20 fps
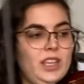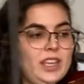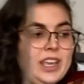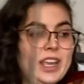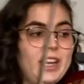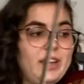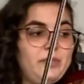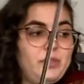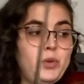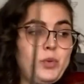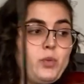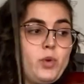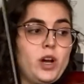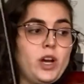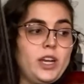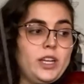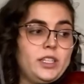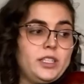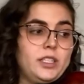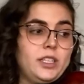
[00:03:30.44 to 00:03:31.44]
And if you
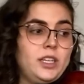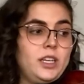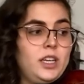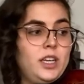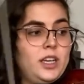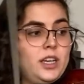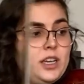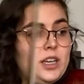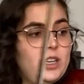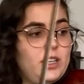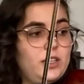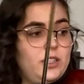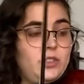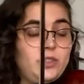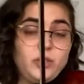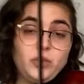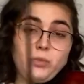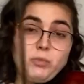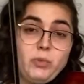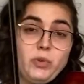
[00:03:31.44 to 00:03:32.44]
want
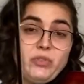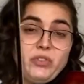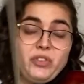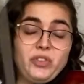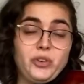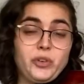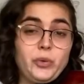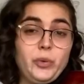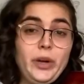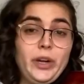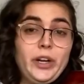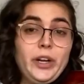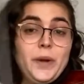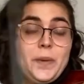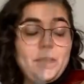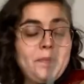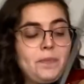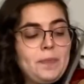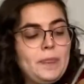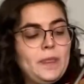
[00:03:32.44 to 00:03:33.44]
to move a little quicker,
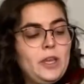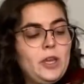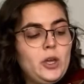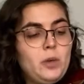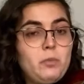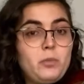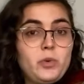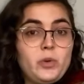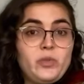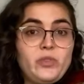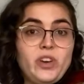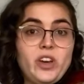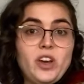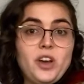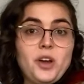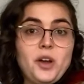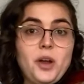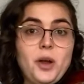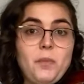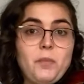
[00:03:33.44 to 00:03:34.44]
you can move
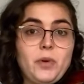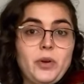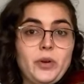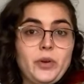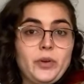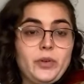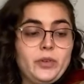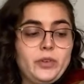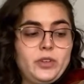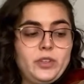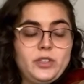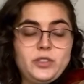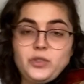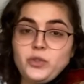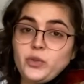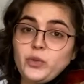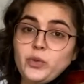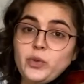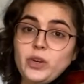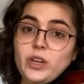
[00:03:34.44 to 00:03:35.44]
our bow
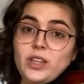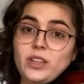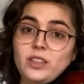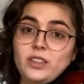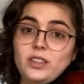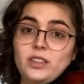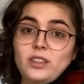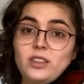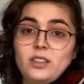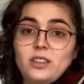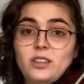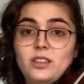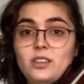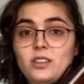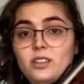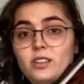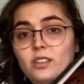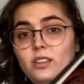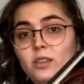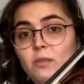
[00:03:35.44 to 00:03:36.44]
to
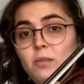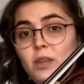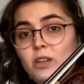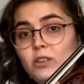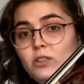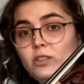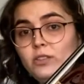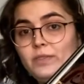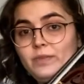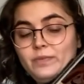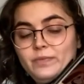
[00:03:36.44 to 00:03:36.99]
the middle.